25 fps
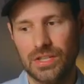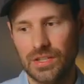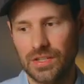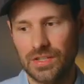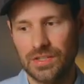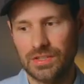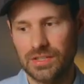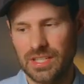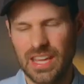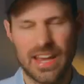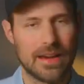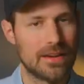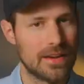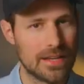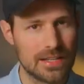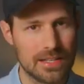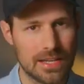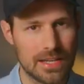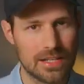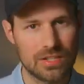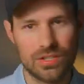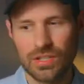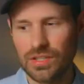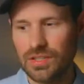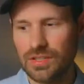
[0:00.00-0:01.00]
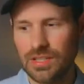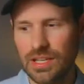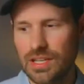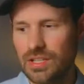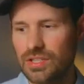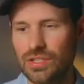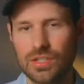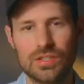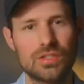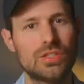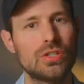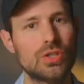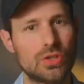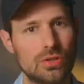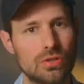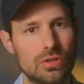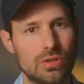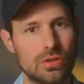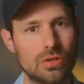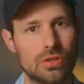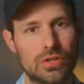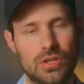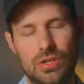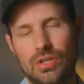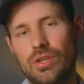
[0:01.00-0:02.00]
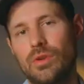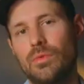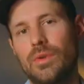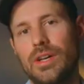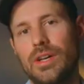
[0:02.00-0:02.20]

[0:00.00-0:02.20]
just, yeah, it's just a good look, you know,